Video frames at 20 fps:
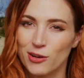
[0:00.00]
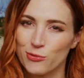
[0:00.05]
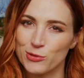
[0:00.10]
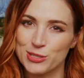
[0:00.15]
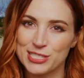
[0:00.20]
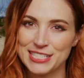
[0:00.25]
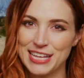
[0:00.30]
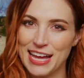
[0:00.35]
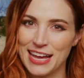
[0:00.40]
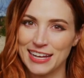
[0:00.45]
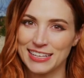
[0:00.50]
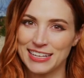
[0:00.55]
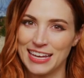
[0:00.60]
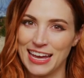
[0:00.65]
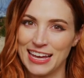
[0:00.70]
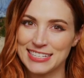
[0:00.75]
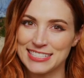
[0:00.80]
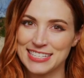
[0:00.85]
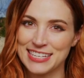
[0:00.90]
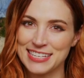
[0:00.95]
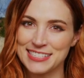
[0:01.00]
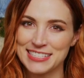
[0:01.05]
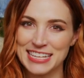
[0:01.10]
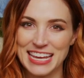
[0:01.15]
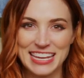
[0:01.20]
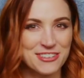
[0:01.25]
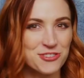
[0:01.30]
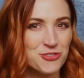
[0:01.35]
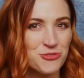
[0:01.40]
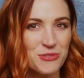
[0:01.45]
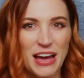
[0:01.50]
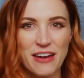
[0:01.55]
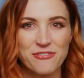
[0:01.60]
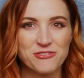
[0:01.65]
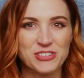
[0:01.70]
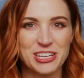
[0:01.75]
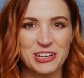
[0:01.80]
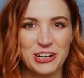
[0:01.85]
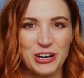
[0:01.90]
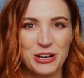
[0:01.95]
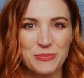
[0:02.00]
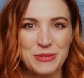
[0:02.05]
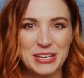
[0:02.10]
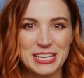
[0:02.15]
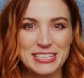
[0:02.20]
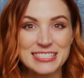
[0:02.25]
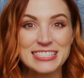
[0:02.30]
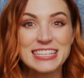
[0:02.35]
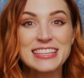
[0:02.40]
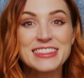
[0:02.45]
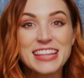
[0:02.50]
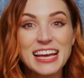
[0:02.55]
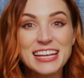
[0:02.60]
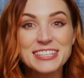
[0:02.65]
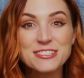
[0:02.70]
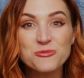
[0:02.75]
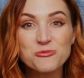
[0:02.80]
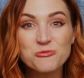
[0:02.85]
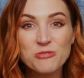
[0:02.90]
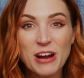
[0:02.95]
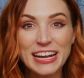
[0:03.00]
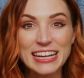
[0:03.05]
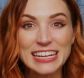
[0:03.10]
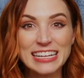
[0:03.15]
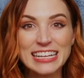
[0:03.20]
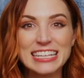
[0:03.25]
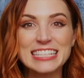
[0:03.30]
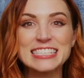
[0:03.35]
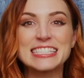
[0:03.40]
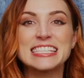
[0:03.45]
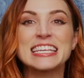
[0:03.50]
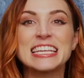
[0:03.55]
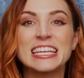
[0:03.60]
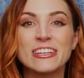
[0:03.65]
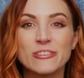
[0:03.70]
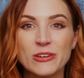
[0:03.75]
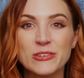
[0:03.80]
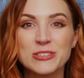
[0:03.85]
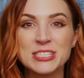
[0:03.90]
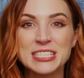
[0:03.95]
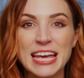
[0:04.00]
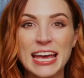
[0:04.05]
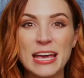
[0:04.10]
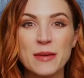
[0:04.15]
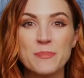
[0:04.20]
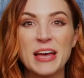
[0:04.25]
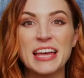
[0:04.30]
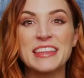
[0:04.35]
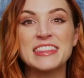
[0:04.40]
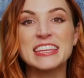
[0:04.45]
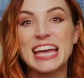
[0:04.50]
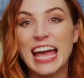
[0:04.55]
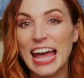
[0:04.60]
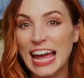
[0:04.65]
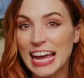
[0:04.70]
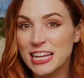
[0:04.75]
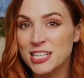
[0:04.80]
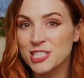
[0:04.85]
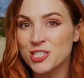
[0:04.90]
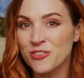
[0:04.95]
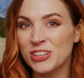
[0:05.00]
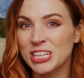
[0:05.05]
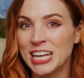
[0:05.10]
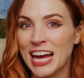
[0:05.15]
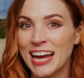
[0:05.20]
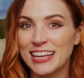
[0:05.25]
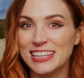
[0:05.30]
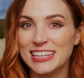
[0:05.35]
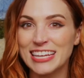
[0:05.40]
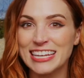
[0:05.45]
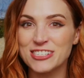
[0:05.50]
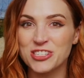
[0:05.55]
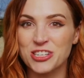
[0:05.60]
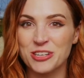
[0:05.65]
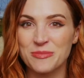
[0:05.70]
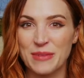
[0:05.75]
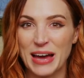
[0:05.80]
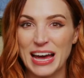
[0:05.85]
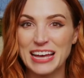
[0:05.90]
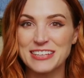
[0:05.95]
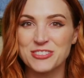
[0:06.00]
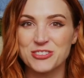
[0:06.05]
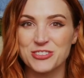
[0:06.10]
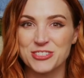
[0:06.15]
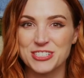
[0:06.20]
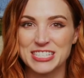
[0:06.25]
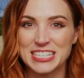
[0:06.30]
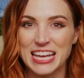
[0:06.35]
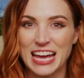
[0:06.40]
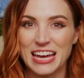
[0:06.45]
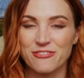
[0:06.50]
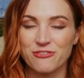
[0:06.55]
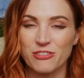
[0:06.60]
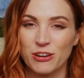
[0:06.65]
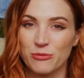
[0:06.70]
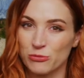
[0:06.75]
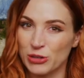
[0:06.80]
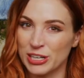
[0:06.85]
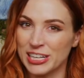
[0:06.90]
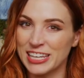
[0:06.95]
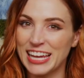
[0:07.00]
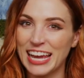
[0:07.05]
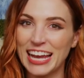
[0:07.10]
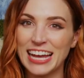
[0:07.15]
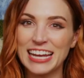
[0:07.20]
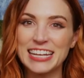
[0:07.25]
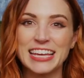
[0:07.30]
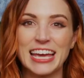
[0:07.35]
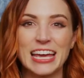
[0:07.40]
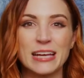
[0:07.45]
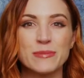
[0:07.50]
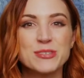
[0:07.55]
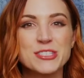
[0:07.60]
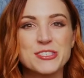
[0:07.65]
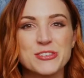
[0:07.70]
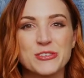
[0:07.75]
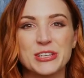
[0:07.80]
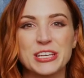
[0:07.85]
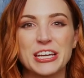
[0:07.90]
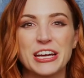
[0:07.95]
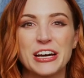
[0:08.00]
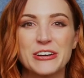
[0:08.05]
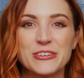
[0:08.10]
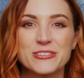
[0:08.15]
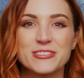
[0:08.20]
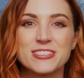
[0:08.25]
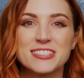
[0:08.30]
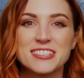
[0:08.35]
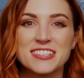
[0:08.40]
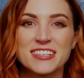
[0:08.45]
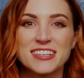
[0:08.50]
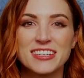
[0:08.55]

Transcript: We're stacking hexes and drafting armies. That's right, it's Heroscape and the Age of Annihilation Master Set from Renegade Game Studios.